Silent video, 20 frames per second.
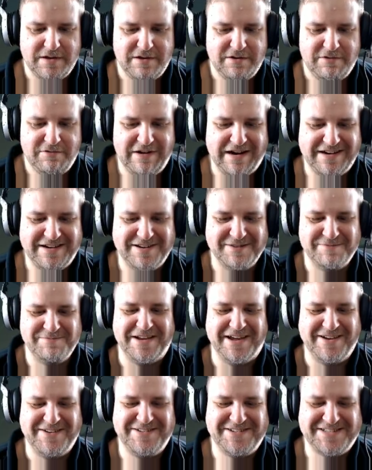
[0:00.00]
Random
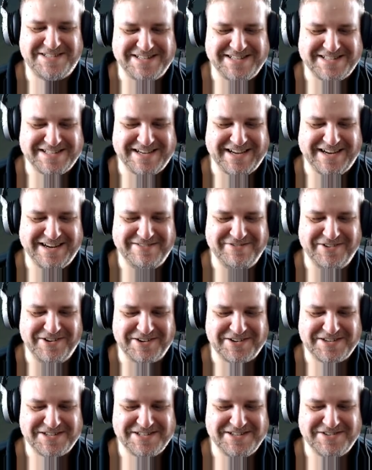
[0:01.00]
notes inside
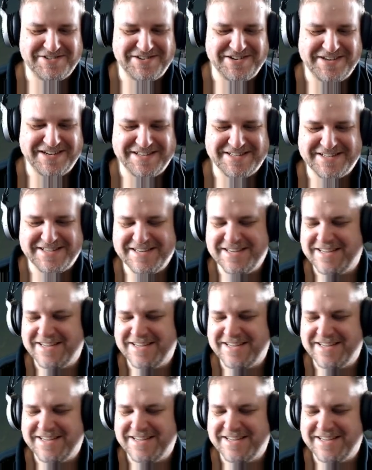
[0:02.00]
rocks and trees.